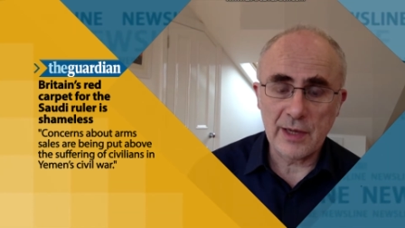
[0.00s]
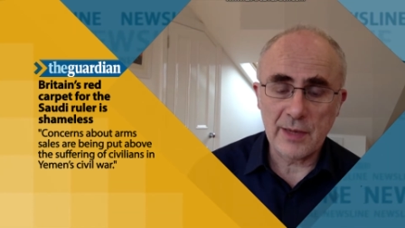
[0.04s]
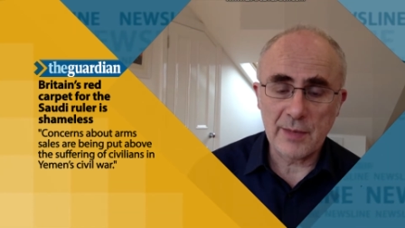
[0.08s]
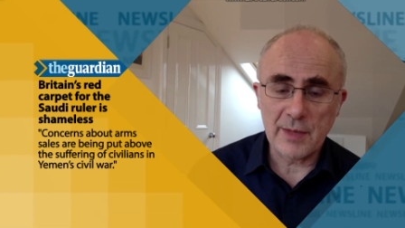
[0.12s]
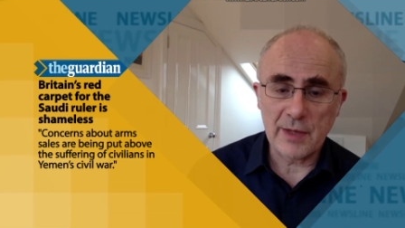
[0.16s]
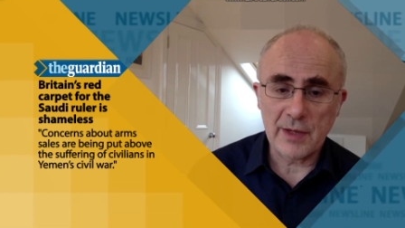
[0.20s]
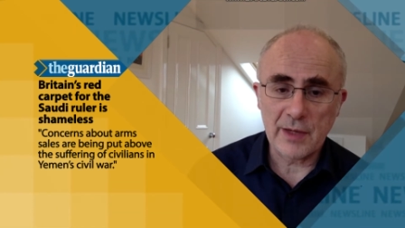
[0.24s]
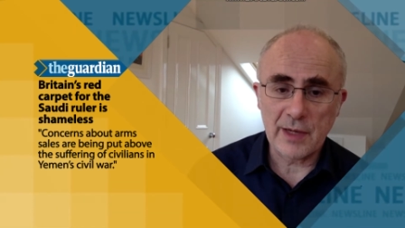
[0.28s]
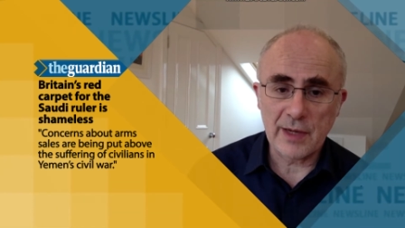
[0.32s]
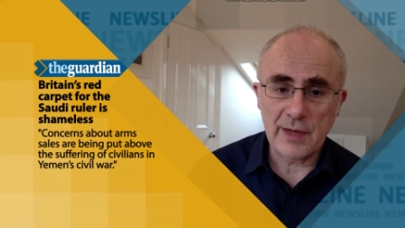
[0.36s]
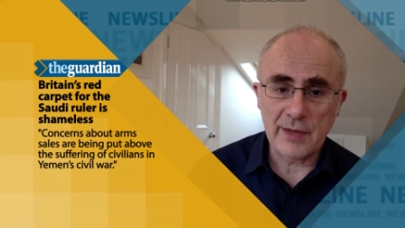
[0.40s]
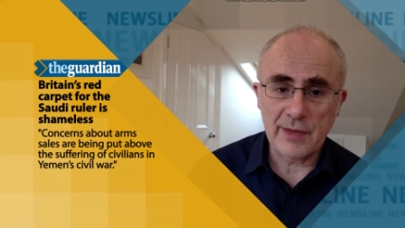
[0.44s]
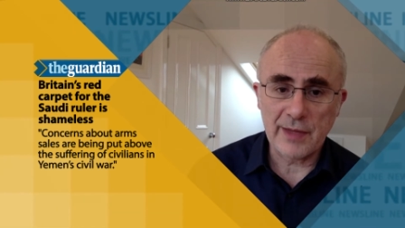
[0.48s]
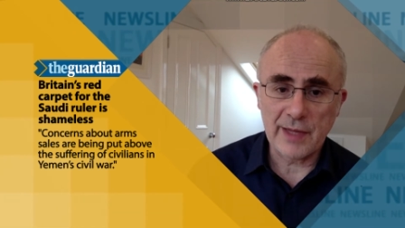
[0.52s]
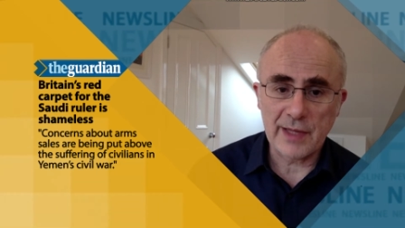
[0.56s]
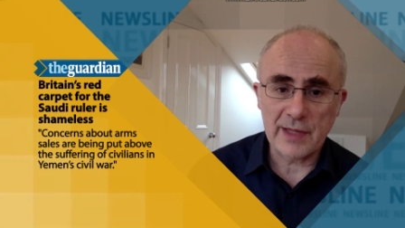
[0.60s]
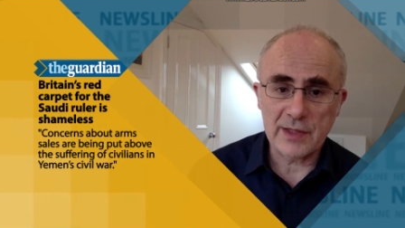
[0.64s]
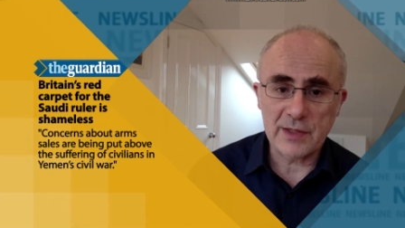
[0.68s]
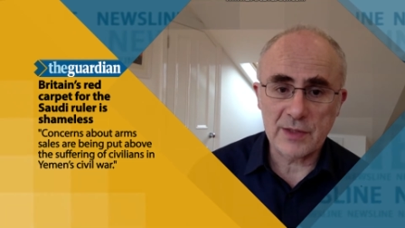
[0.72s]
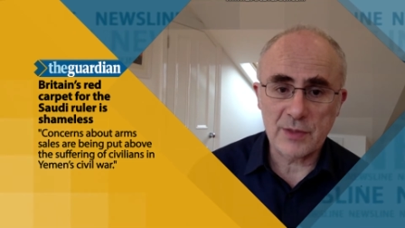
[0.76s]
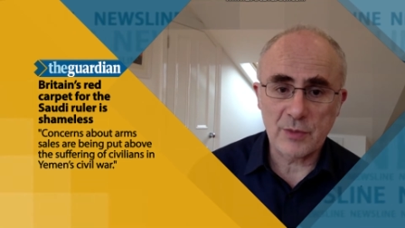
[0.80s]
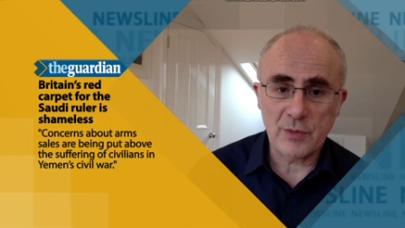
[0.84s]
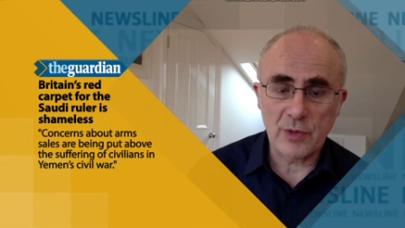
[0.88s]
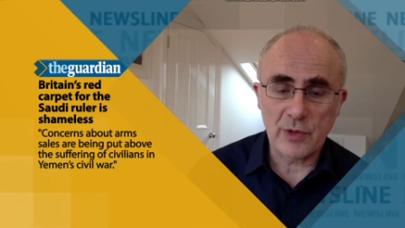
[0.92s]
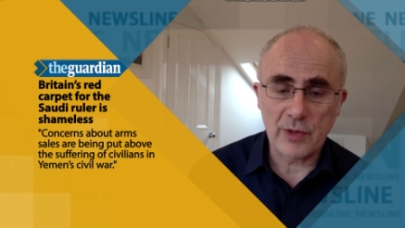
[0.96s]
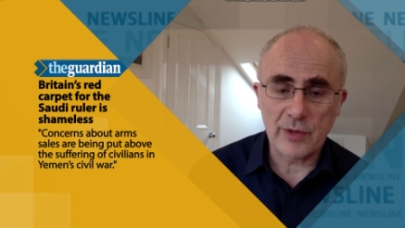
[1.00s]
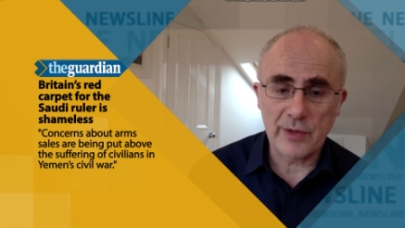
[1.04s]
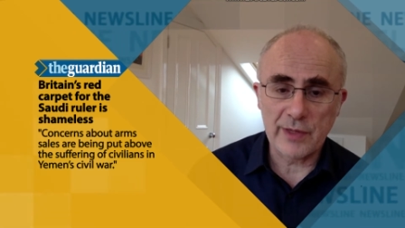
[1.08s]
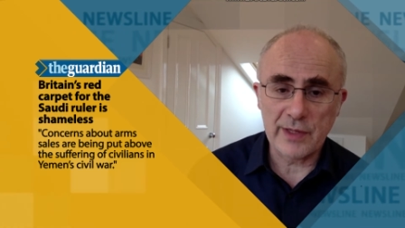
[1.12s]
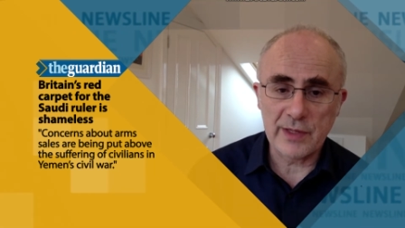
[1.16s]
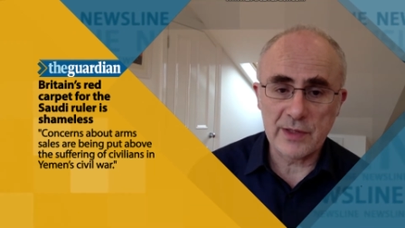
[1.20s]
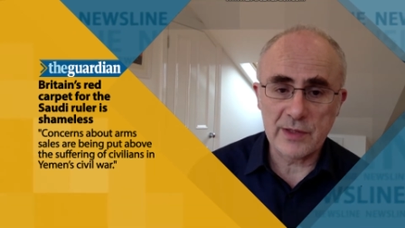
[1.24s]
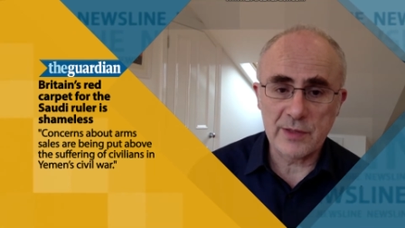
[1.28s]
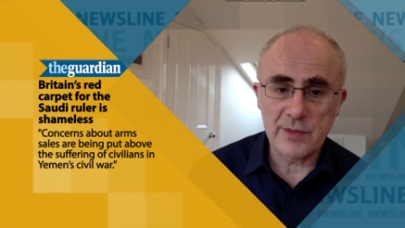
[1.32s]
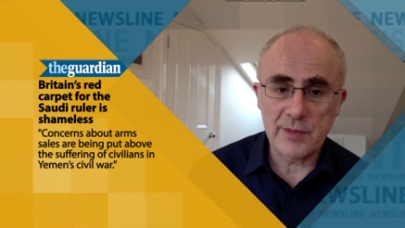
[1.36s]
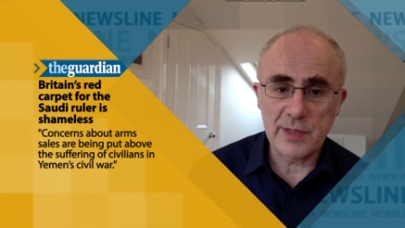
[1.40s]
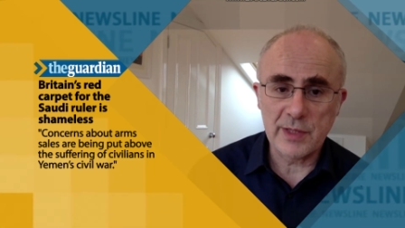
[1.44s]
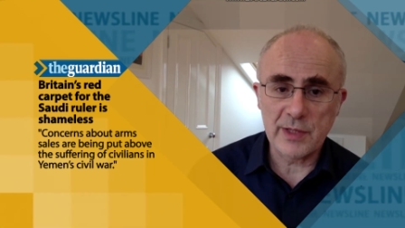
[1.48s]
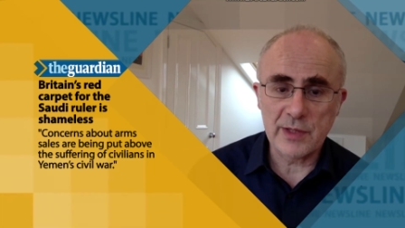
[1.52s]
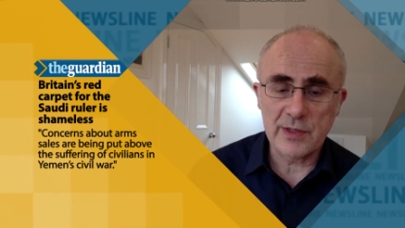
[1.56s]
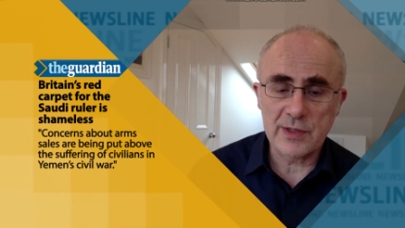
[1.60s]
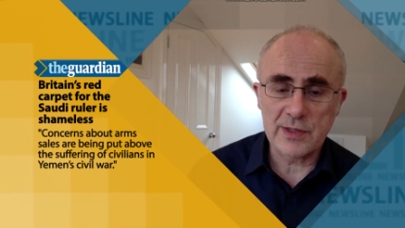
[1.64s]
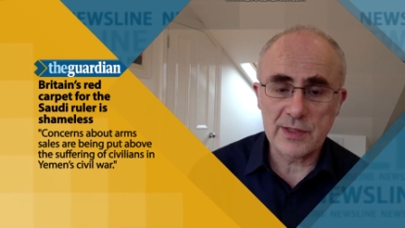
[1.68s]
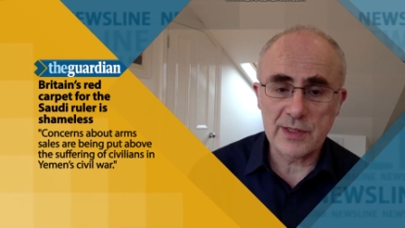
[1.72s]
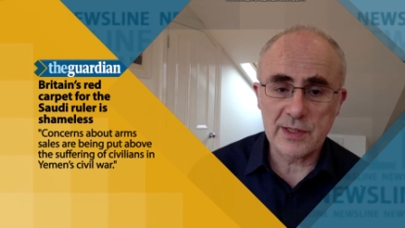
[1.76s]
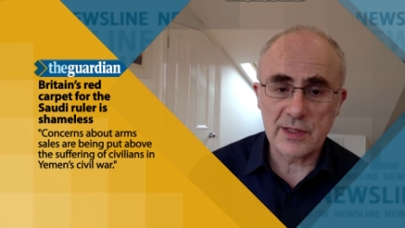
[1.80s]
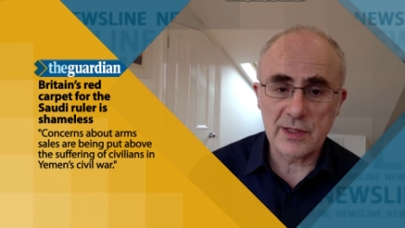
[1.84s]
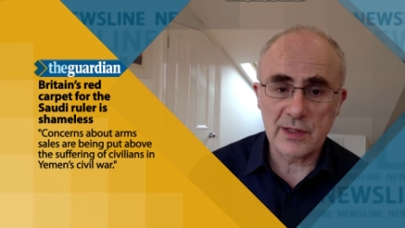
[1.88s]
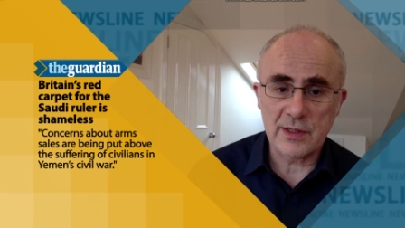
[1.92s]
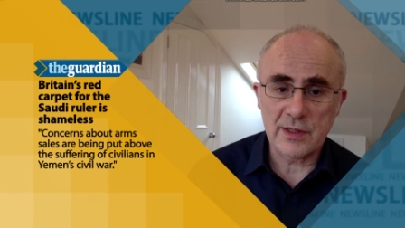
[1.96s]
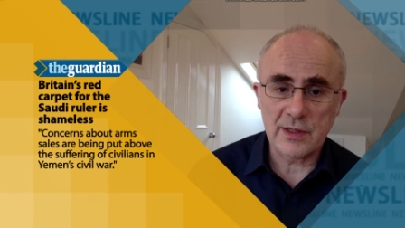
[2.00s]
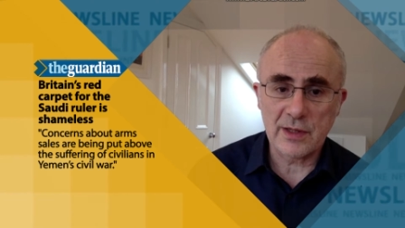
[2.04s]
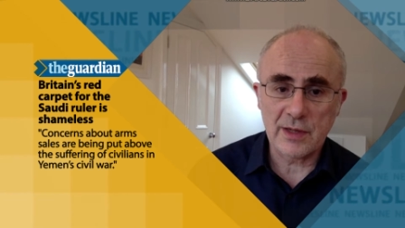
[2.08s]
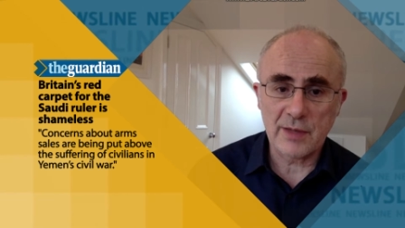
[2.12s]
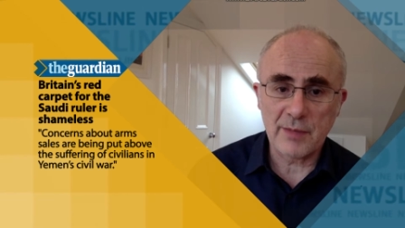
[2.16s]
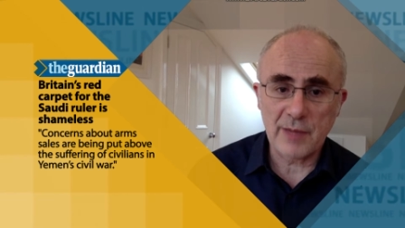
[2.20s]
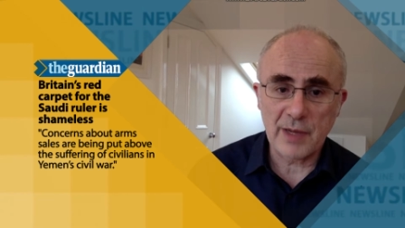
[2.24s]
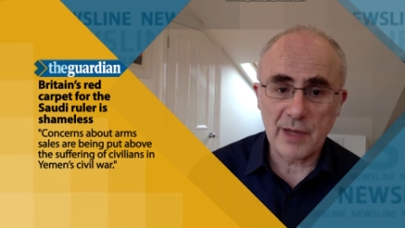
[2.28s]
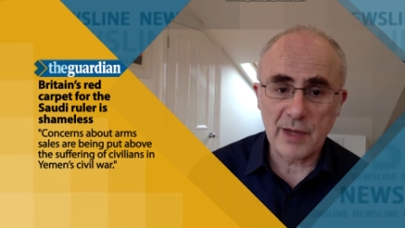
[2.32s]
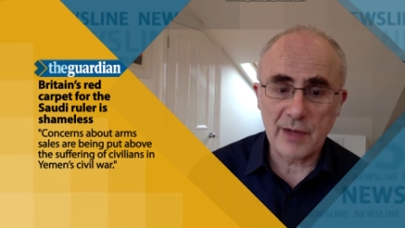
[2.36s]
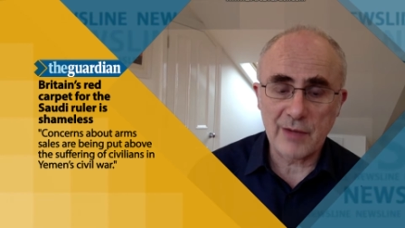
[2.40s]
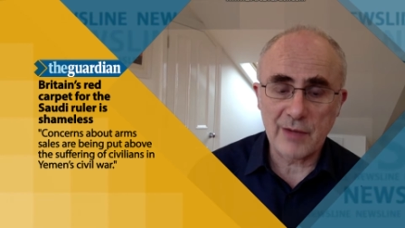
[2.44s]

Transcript: And that's what needs to be considered above